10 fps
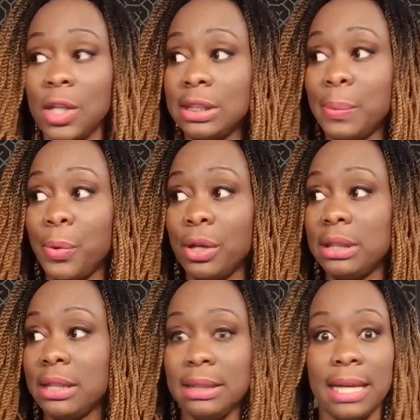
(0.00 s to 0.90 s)
you're
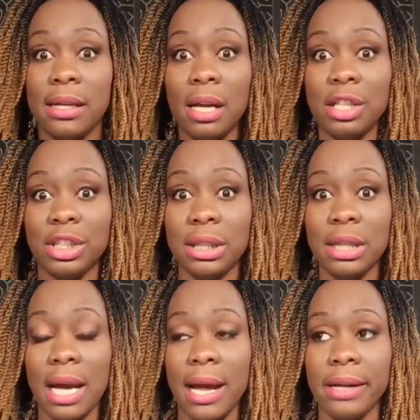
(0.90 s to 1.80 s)
supporting the
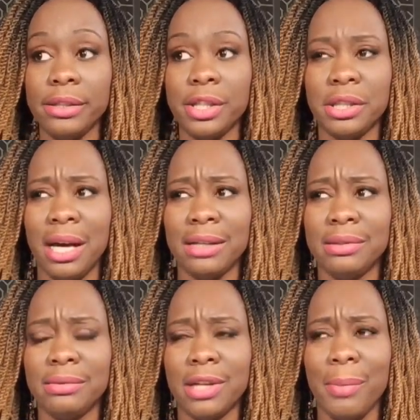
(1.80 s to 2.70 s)
technology and you're not
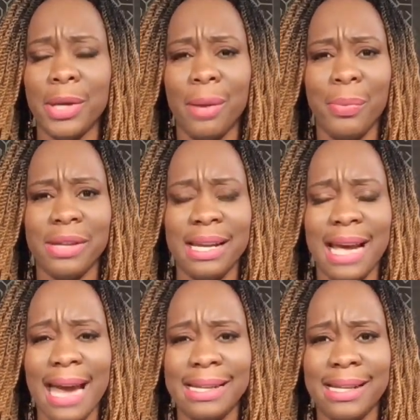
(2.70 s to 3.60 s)
coming up with
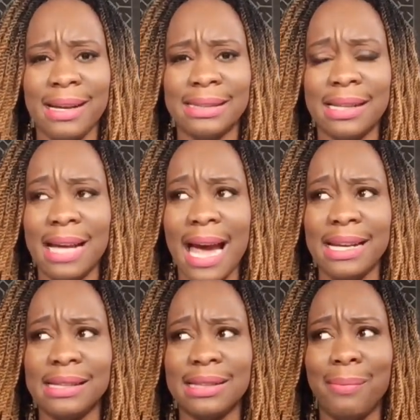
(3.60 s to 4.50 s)
any ideas and the
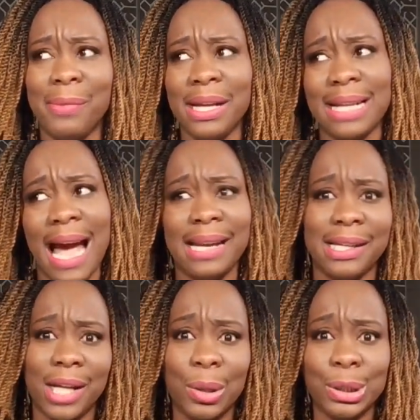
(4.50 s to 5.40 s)
ideas are being
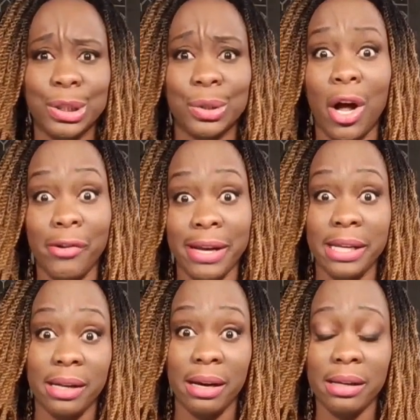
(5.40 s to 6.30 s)
handed down to you
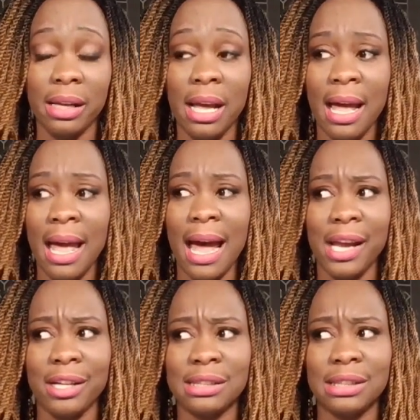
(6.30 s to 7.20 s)
already done
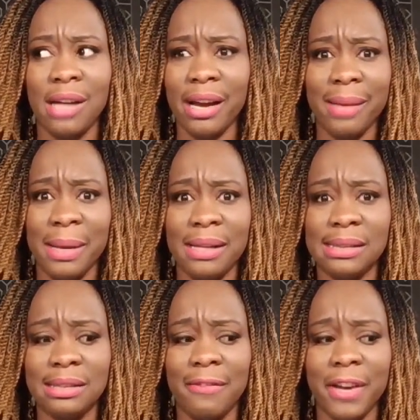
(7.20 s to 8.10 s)
and you're just
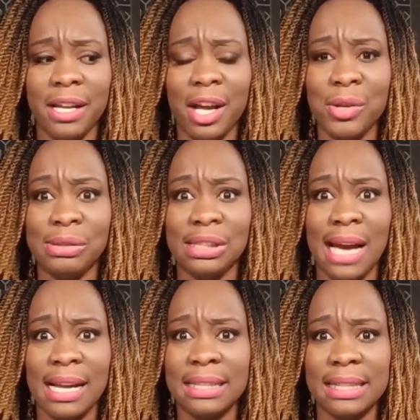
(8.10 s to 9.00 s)
documenting stuff and you're not using
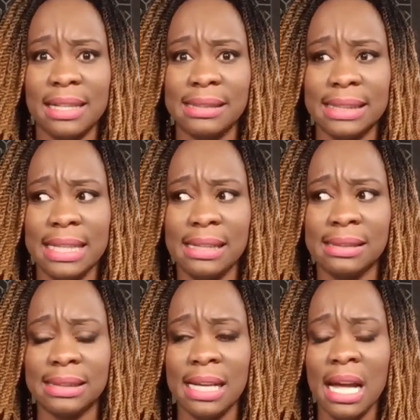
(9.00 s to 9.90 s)
your analytical
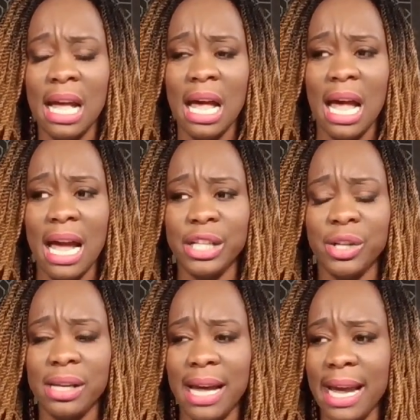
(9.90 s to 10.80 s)
skills and you're